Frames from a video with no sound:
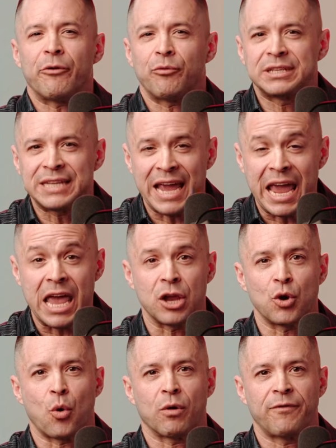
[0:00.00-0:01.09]
retain
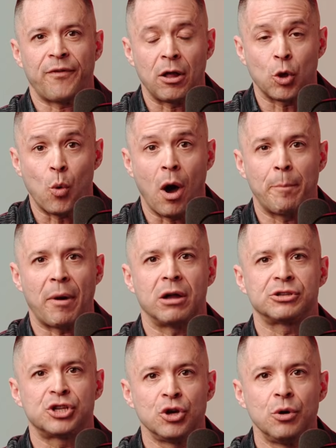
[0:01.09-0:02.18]
or follow up on
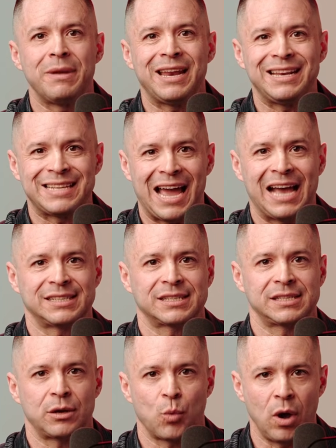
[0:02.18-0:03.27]
too many tasks
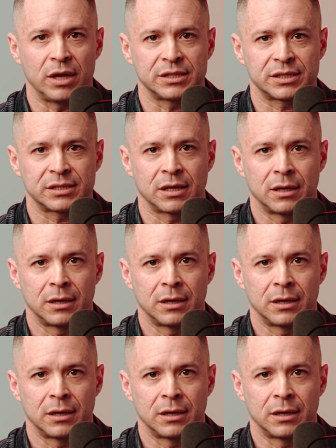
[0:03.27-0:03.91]
at once.